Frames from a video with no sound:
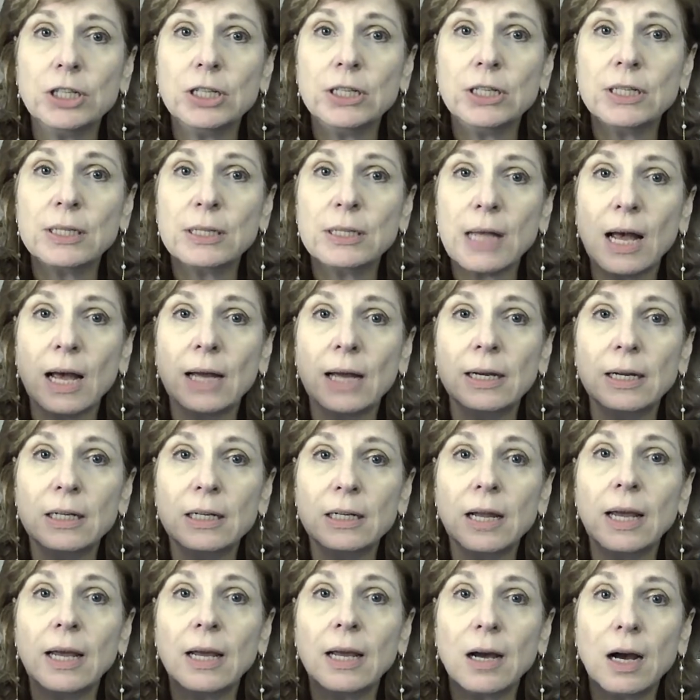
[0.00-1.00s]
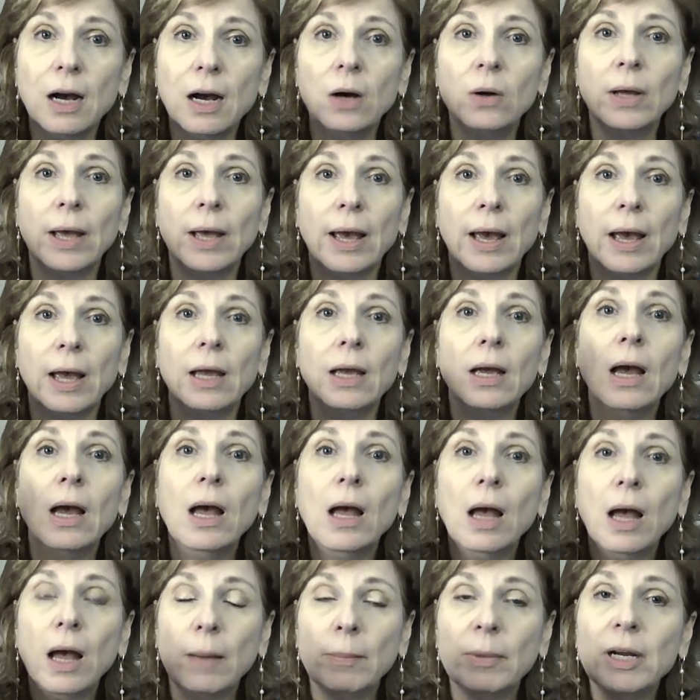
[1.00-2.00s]
She decided, like, okay,
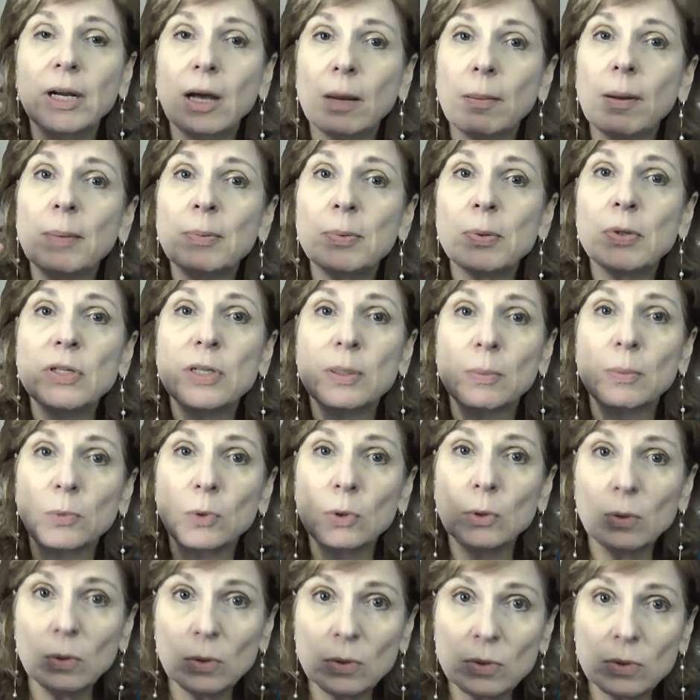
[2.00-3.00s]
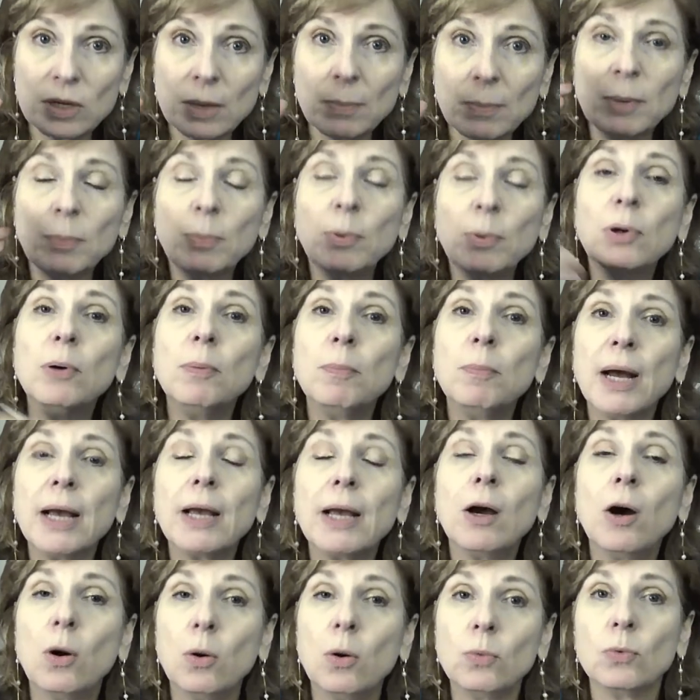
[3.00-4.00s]
I'm going to come up with some rules. I'm going to put
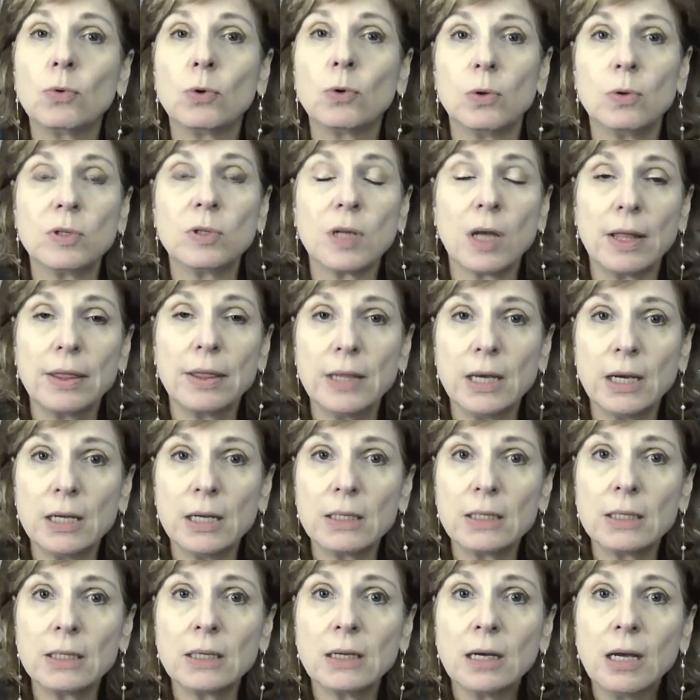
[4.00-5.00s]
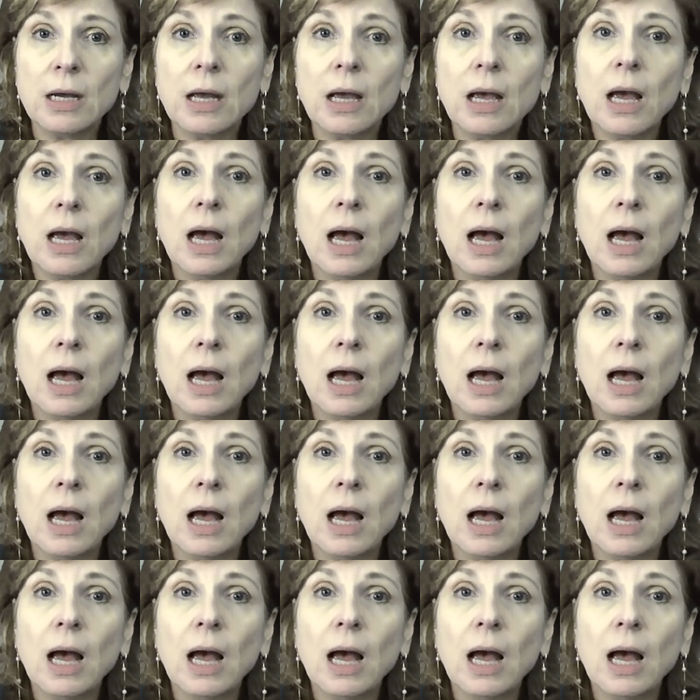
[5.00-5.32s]
my own rules on this.